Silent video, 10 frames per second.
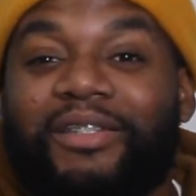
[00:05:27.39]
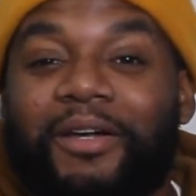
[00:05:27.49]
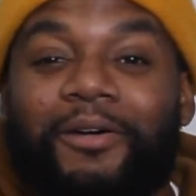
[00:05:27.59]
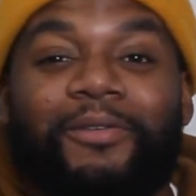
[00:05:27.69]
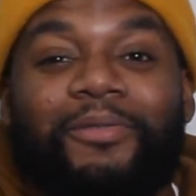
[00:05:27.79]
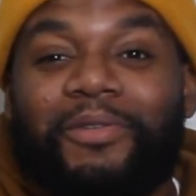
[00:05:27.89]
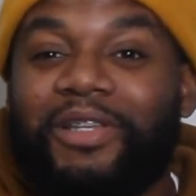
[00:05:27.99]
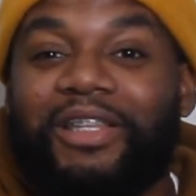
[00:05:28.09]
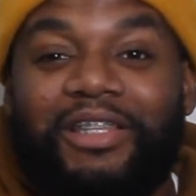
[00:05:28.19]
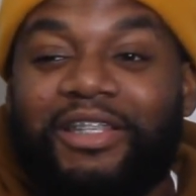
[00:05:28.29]
So,
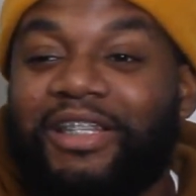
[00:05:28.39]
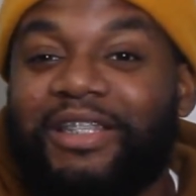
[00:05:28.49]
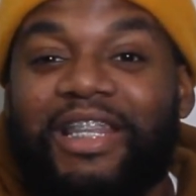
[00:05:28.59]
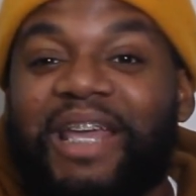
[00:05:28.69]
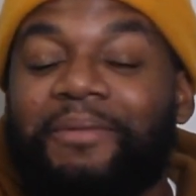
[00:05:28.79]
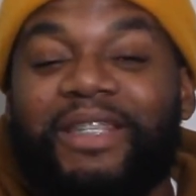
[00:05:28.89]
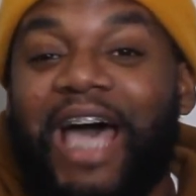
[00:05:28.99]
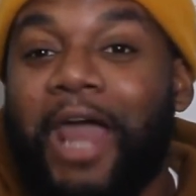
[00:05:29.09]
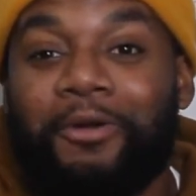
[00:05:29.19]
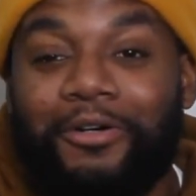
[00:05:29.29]
the name, the
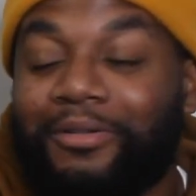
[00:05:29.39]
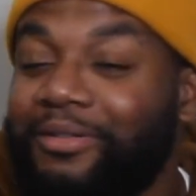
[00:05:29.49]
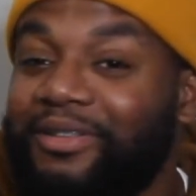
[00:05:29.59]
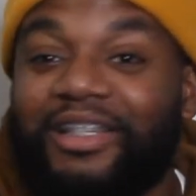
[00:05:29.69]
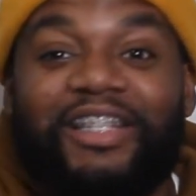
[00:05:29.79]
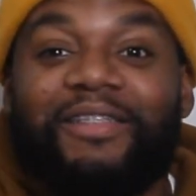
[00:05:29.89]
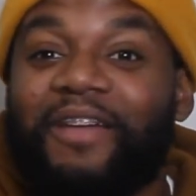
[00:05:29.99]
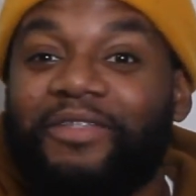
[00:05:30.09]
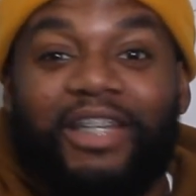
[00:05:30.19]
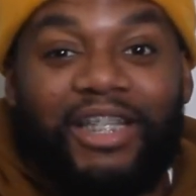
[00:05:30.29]
title is
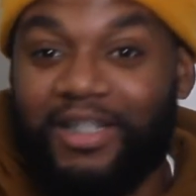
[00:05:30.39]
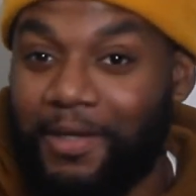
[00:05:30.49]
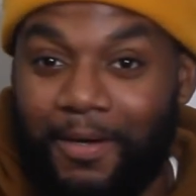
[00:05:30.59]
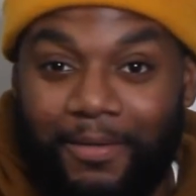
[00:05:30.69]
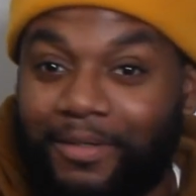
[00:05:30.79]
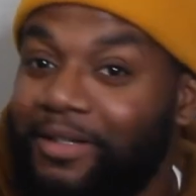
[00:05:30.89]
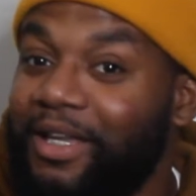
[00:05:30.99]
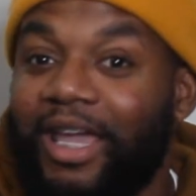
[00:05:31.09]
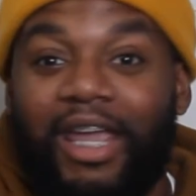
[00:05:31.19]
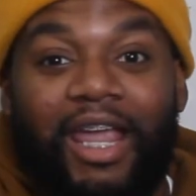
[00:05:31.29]
definitely in the song,
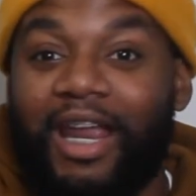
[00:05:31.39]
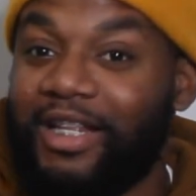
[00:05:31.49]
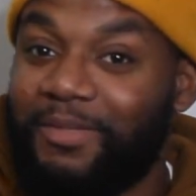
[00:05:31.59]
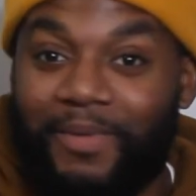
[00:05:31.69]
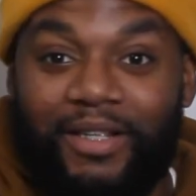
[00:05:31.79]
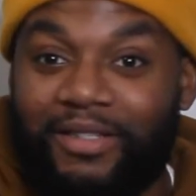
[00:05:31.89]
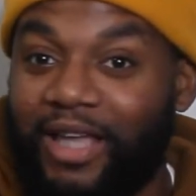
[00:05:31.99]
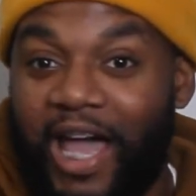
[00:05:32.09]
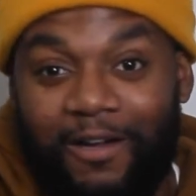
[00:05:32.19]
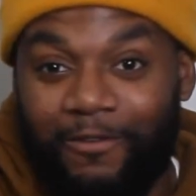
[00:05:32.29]
and it speaks
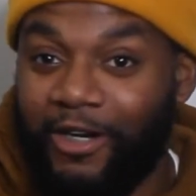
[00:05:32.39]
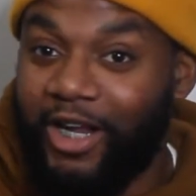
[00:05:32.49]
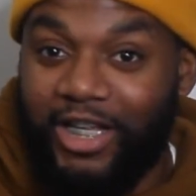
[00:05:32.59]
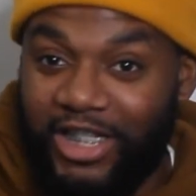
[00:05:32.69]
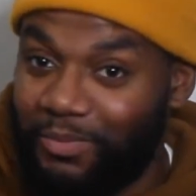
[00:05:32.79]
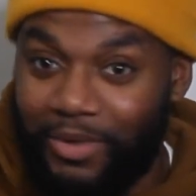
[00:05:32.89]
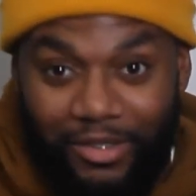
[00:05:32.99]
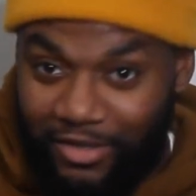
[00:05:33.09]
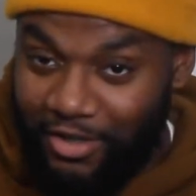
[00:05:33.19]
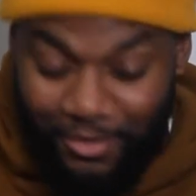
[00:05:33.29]
to however it can
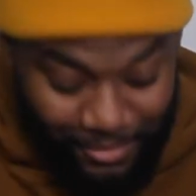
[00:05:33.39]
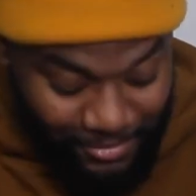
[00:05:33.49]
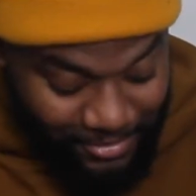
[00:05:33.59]
speak to you.